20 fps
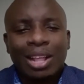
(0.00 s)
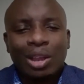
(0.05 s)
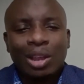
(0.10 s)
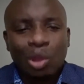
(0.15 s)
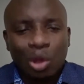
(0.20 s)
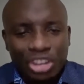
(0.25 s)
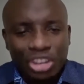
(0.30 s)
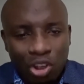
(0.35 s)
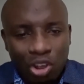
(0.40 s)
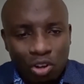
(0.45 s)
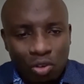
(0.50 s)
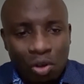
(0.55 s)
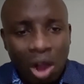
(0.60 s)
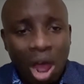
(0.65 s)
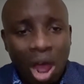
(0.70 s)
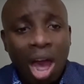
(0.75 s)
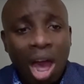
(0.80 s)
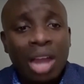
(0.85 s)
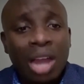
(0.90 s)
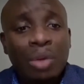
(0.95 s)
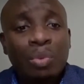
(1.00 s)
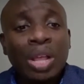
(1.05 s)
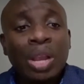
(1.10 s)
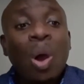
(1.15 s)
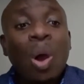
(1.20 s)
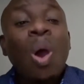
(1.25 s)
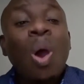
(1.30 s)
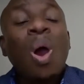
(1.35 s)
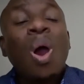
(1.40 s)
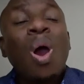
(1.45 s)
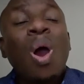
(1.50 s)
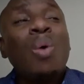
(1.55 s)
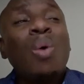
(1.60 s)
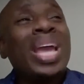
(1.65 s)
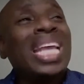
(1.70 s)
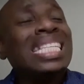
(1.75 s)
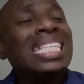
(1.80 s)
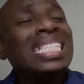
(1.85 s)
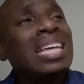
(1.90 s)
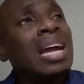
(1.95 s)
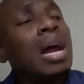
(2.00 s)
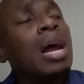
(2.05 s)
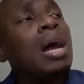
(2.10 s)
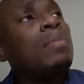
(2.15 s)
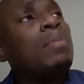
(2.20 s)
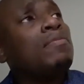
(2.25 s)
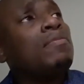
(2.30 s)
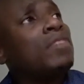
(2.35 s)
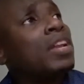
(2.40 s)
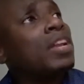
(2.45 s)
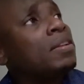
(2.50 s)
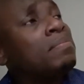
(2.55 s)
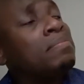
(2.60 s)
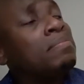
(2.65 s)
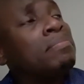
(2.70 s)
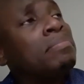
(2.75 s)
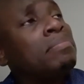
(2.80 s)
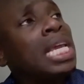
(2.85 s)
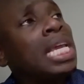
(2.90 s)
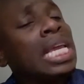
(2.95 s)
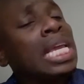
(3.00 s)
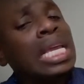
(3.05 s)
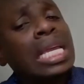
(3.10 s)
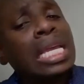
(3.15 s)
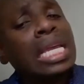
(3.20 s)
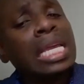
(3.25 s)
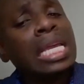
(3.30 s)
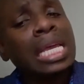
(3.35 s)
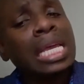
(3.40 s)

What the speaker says: Lord, your rod will always comfort me.